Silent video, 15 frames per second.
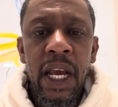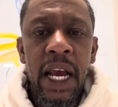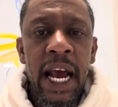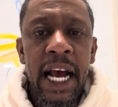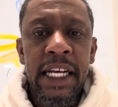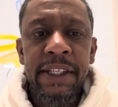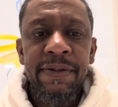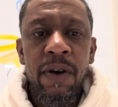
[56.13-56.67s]

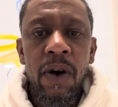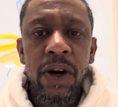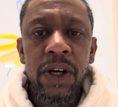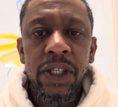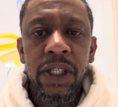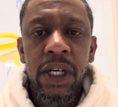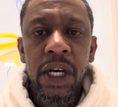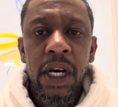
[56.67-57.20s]
as far
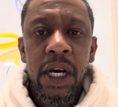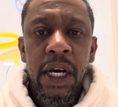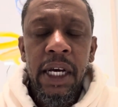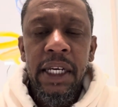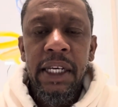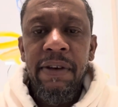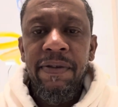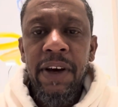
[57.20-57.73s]
as
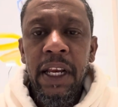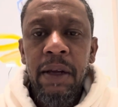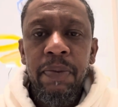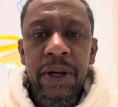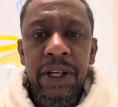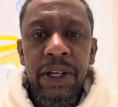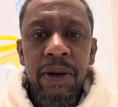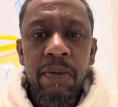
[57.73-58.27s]

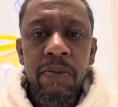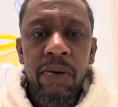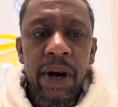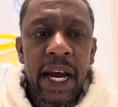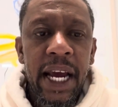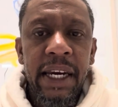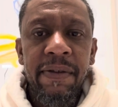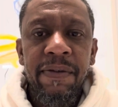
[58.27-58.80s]
developing your
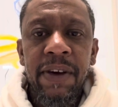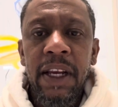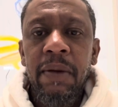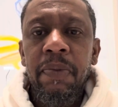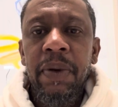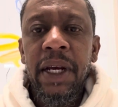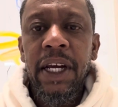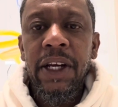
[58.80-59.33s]
brand,
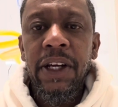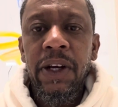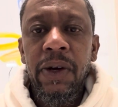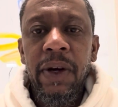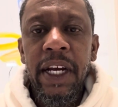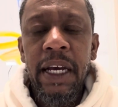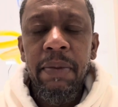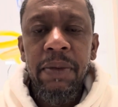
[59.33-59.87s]
developing
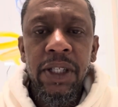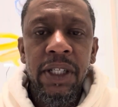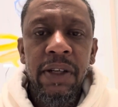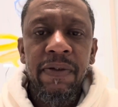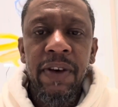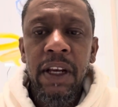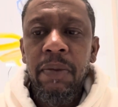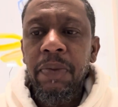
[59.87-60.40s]
your image,
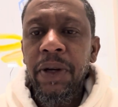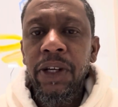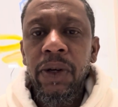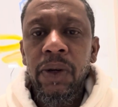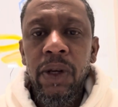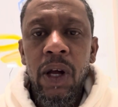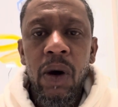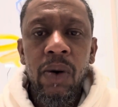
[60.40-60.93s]
developing
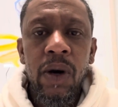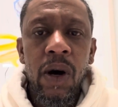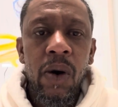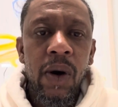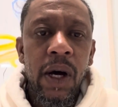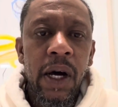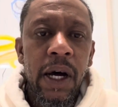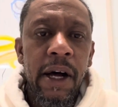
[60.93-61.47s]
your
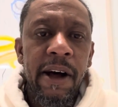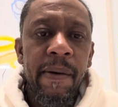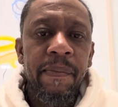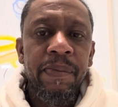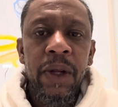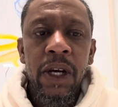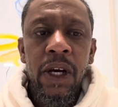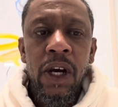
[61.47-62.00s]
logo,
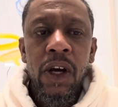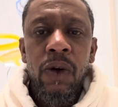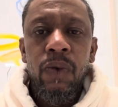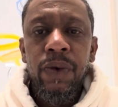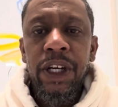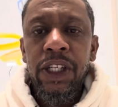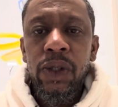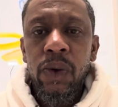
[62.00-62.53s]

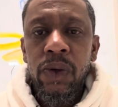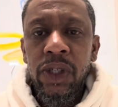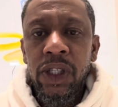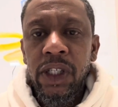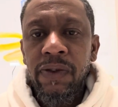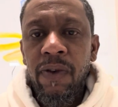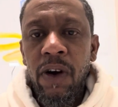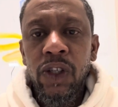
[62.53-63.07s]

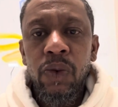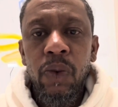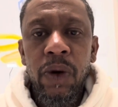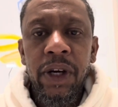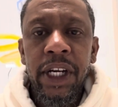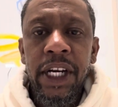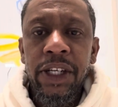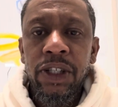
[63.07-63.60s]
resources as far as where
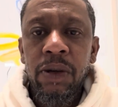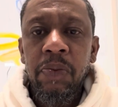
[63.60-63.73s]
to get your